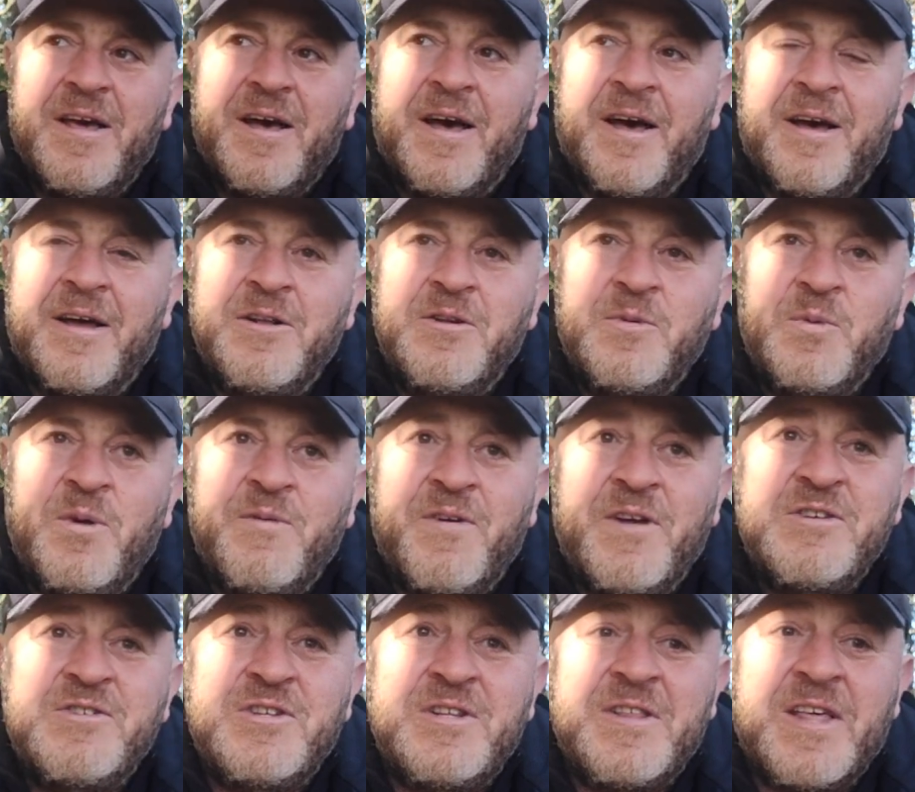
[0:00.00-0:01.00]
And we
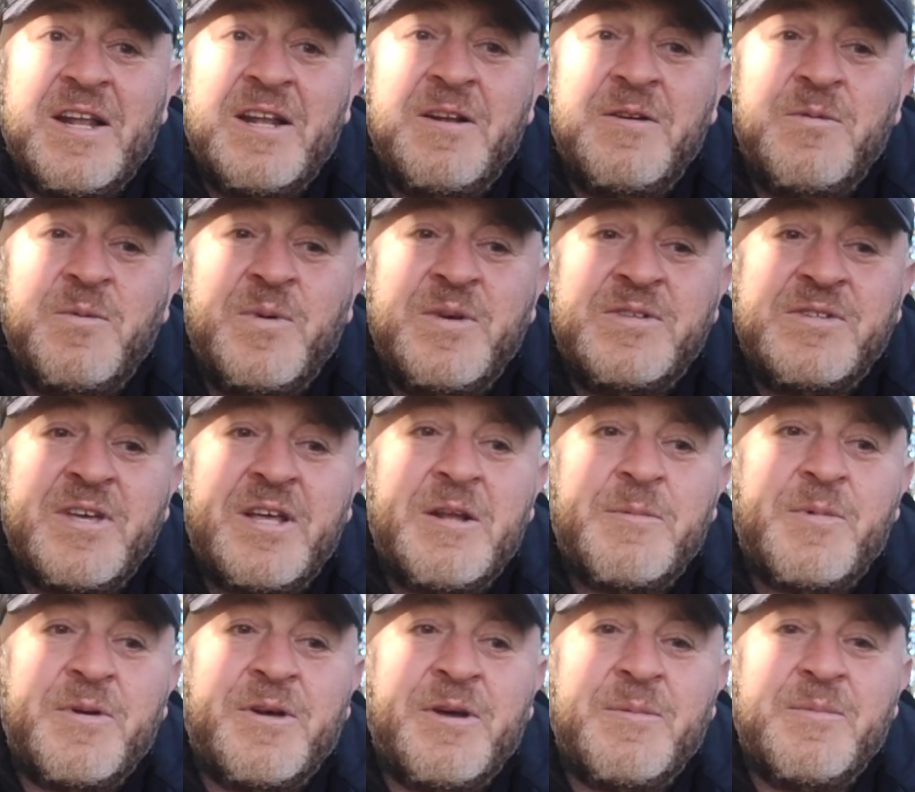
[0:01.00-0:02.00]
eventually then, we set
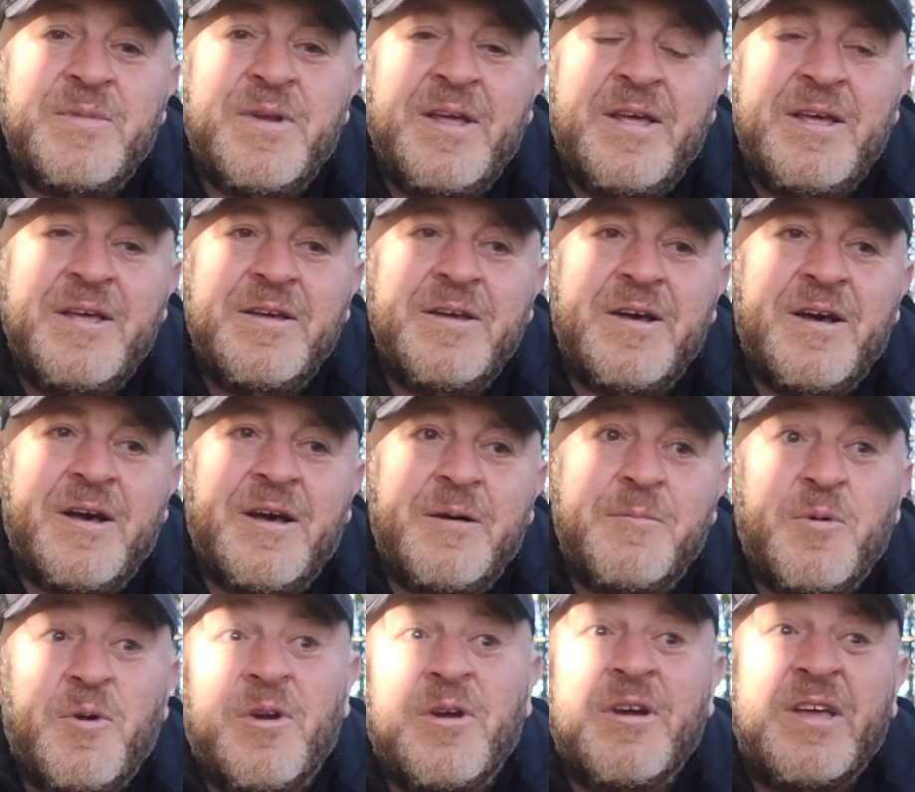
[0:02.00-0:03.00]
up a company,
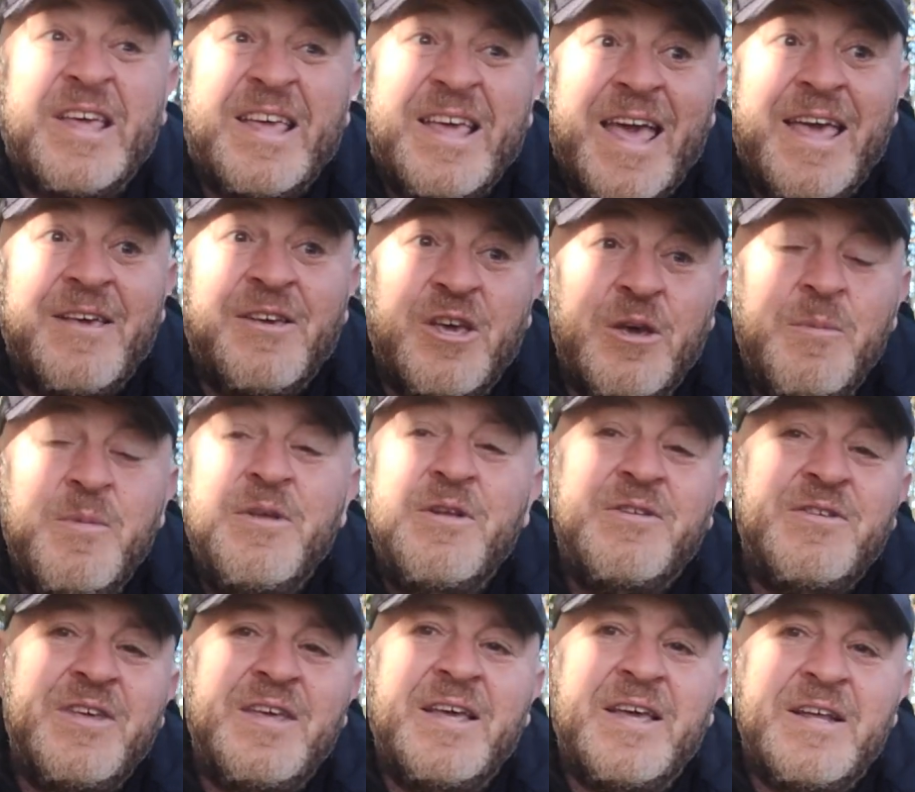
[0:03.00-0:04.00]
or a
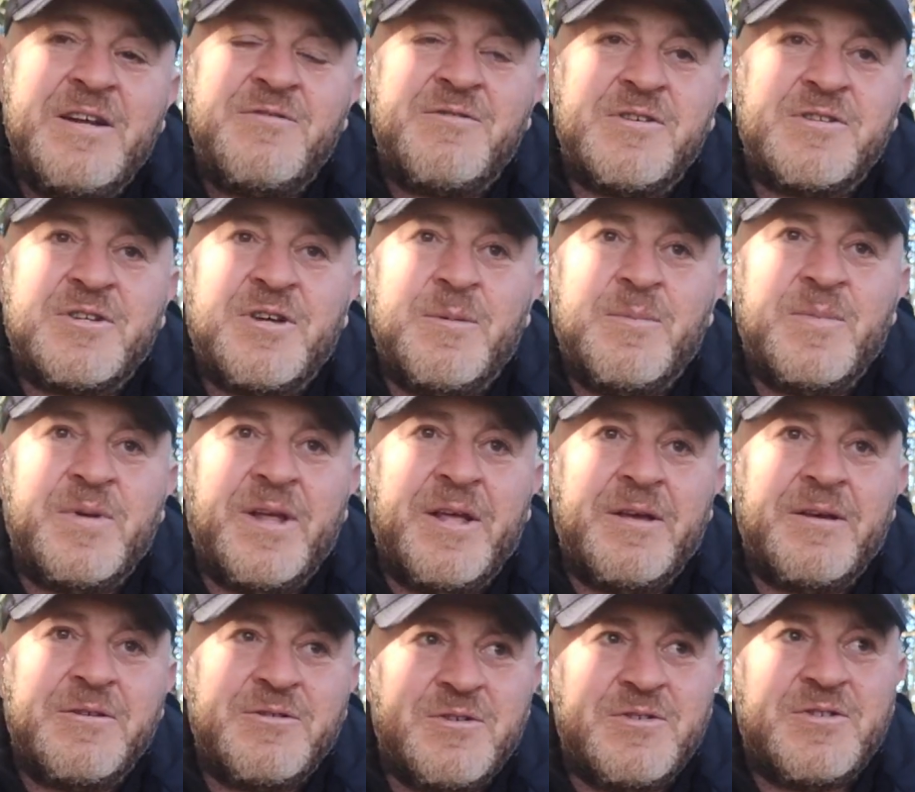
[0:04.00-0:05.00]
community interest
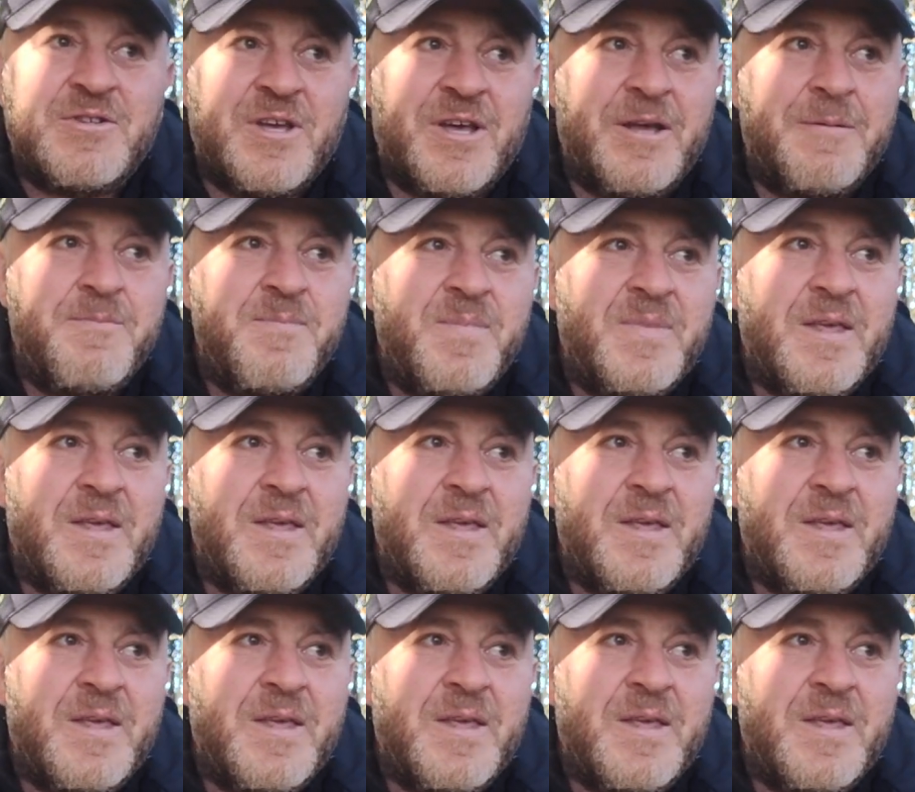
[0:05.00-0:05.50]
company, I should say,